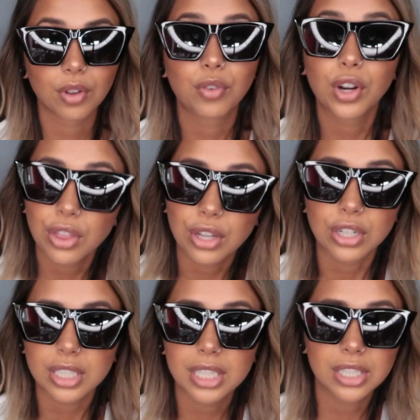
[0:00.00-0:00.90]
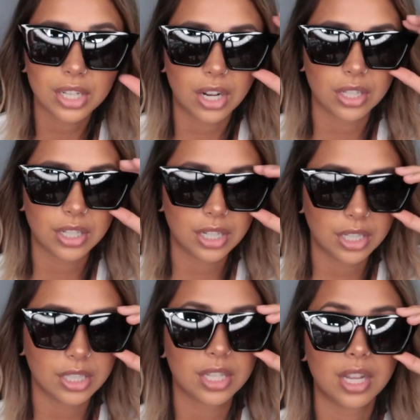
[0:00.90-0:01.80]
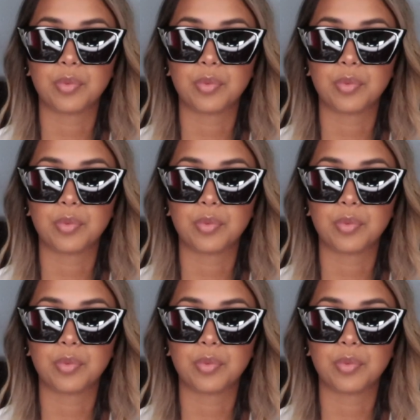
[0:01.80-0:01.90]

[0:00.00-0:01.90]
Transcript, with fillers: For $13,